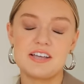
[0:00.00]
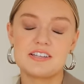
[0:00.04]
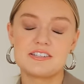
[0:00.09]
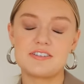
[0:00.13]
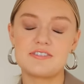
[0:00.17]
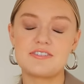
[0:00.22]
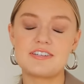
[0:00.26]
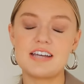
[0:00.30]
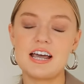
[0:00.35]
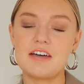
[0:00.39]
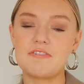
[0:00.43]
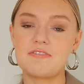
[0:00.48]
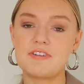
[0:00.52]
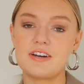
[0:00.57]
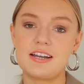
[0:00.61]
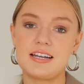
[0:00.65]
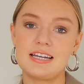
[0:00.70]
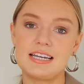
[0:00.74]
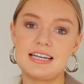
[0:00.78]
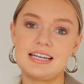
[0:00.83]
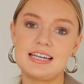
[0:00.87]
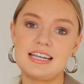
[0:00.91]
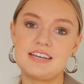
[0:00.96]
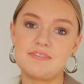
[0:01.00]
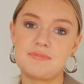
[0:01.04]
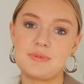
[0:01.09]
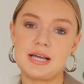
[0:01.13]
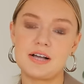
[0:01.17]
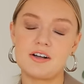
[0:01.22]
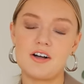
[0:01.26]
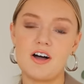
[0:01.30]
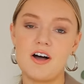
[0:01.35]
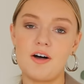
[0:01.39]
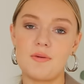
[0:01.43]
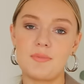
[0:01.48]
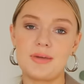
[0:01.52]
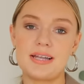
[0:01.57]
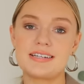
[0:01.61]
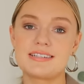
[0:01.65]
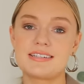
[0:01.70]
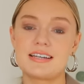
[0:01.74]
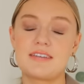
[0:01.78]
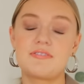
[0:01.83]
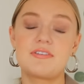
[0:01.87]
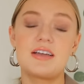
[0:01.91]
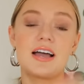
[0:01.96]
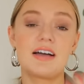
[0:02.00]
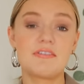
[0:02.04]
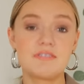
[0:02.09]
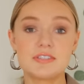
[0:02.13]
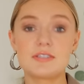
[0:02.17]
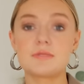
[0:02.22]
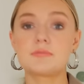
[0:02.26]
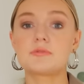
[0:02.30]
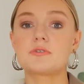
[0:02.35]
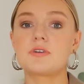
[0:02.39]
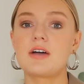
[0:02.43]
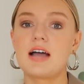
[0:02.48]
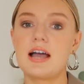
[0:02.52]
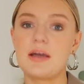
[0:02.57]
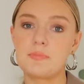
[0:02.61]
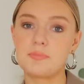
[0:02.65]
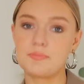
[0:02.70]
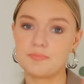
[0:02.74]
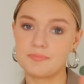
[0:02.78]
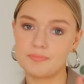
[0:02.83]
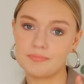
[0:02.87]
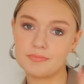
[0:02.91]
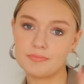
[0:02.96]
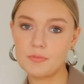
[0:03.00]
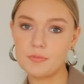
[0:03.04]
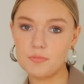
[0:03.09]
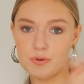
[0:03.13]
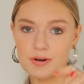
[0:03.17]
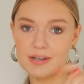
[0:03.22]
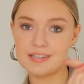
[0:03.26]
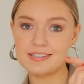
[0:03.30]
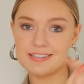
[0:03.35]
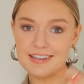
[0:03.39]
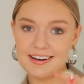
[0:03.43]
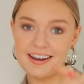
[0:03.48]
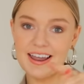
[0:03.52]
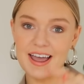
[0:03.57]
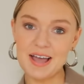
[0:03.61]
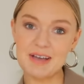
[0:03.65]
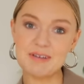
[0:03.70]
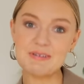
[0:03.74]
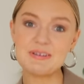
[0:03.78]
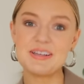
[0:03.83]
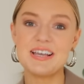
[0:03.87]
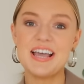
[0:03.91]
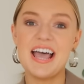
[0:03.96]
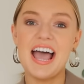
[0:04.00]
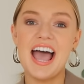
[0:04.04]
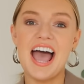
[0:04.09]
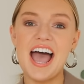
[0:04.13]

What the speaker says: So definitely leave me a comment. If you haven't subscribed, press it now.